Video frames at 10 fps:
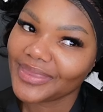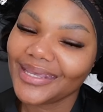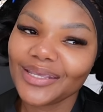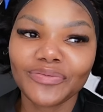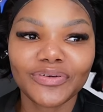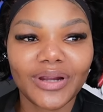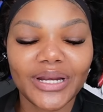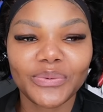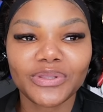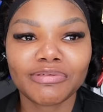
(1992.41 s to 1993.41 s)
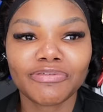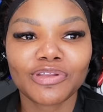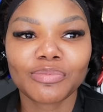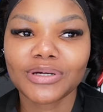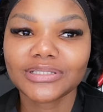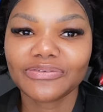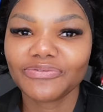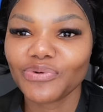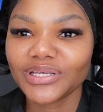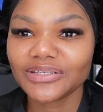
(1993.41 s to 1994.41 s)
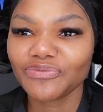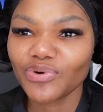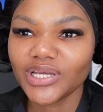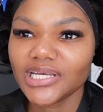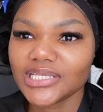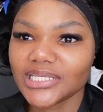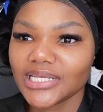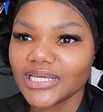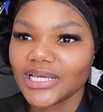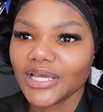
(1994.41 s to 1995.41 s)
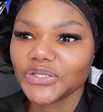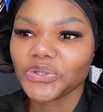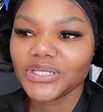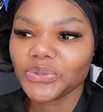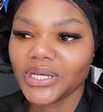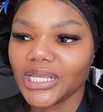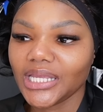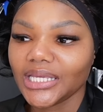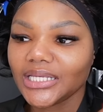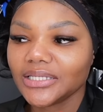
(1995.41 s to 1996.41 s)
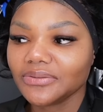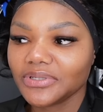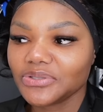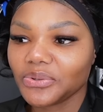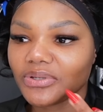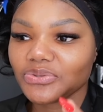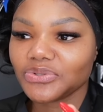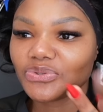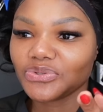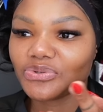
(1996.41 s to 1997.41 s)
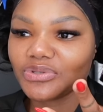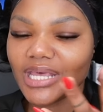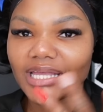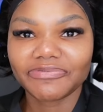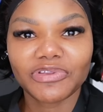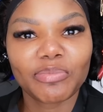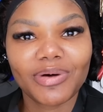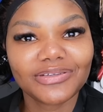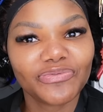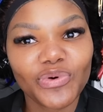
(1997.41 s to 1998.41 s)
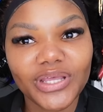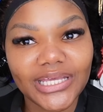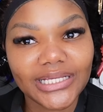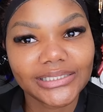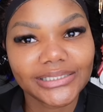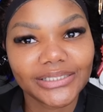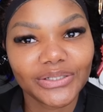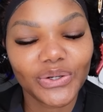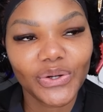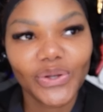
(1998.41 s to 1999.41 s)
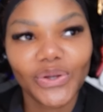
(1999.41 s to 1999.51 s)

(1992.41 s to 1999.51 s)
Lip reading: Thank you for riding with me for the past four years? 2020, 2021, 2022, yes, for the past 4 years, you know?